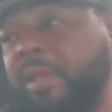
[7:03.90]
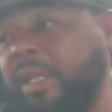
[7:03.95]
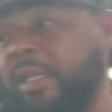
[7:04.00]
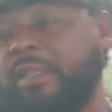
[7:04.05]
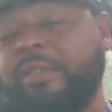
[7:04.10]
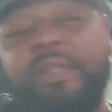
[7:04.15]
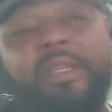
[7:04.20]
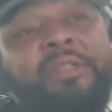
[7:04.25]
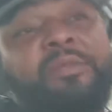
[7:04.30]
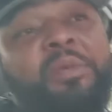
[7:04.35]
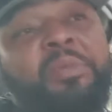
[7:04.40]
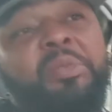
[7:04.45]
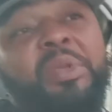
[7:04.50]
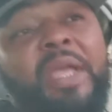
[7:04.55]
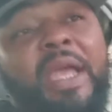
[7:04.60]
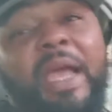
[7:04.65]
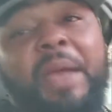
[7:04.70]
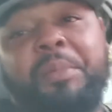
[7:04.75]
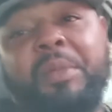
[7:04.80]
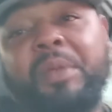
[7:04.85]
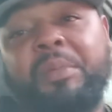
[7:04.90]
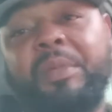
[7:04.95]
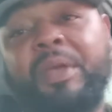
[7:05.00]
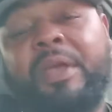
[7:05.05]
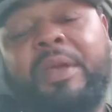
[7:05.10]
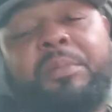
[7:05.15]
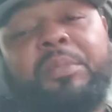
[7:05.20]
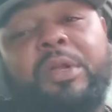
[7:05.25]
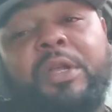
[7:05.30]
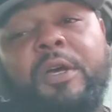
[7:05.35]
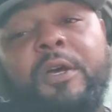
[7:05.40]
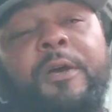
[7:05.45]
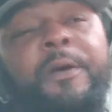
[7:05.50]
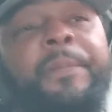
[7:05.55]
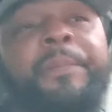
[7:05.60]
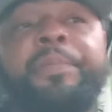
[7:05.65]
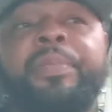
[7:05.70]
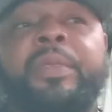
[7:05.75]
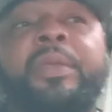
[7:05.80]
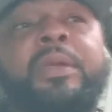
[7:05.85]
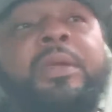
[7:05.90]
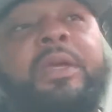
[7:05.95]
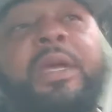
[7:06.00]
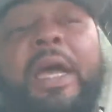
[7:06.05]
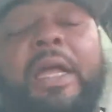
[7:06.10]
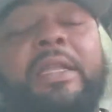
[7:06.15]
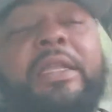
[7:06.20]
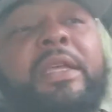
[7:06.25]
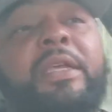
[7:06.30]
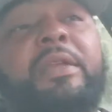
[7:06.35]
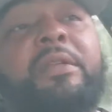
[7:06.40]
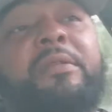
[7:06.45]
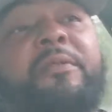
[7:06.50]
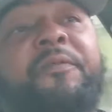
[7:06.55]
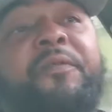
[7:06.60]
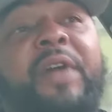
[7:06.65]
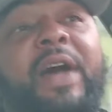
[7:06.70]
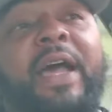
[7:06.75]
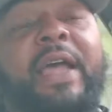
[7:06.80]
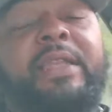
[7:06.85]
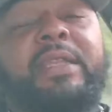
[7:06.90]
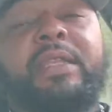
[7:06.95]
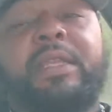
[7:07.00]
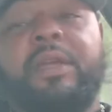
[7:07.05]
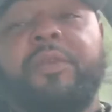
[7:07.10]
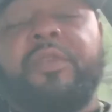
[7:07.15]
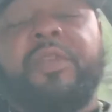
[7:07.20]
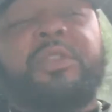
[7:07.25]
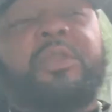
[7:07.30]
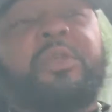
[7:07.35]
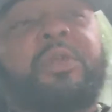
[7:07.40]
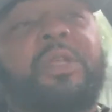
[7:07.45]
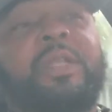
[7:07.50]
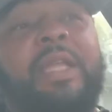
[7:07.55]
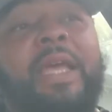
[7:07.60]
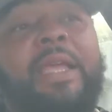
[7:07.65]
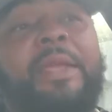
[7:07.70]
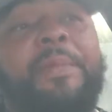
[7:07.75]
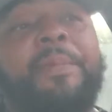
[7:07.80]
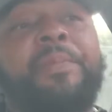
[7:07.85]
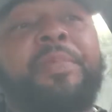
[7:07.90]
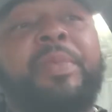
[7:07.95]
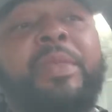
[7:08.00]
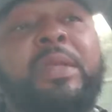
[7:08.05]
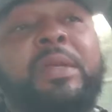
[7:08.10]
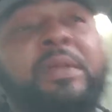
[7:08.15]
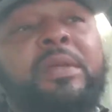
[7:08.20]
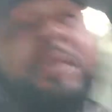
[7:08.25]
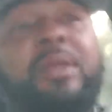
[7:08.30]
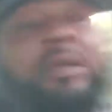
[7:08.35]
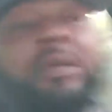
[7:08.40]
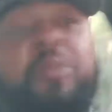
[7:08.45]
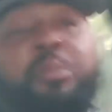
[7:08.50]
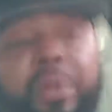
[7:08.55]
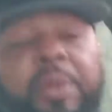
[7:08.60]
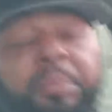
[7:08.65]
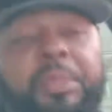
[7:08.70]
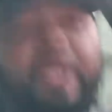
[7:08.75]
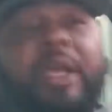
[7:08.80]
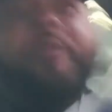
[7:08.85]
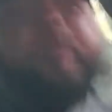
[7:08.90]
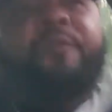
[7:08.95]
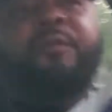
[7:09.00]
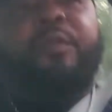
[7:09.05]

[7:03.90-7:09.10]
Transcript: but that's what be happening, man. But I did 5 deliveries on the night. It would be at